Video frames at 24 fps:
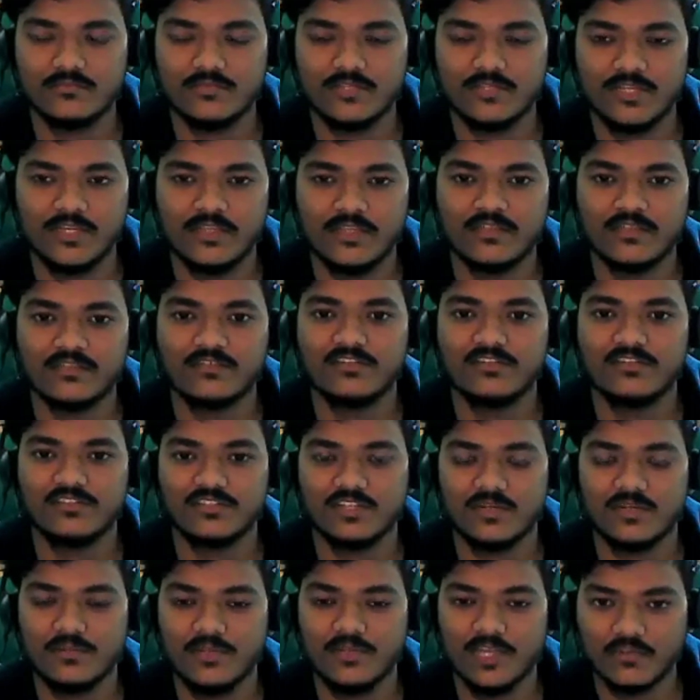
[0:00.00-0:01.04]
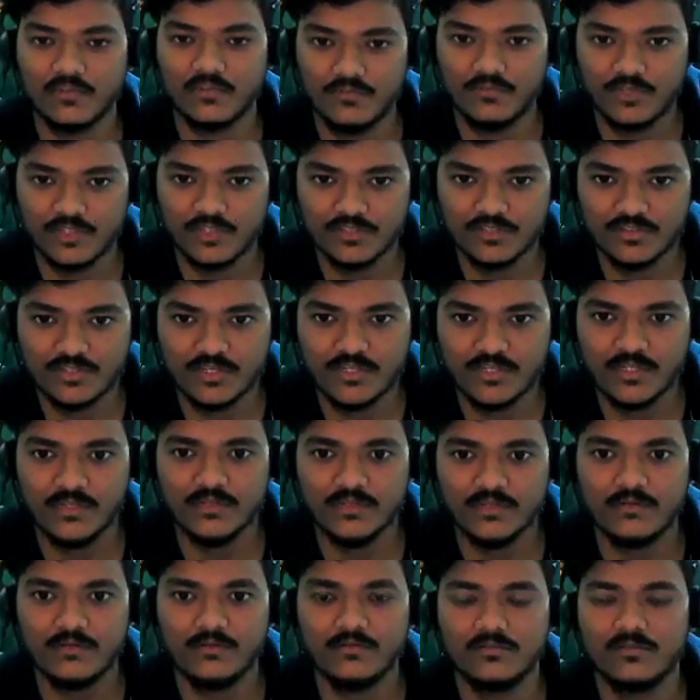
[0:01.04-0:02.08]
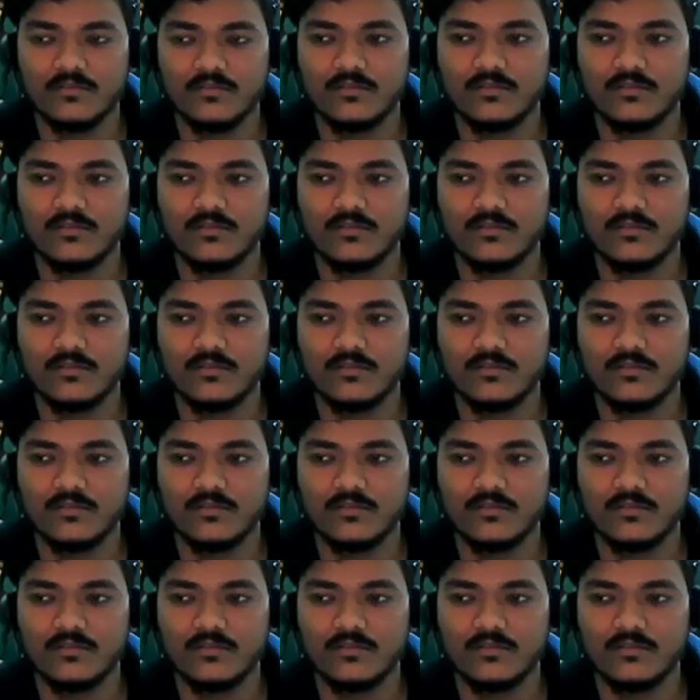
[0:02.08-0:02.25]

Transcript: like the C sharp language, and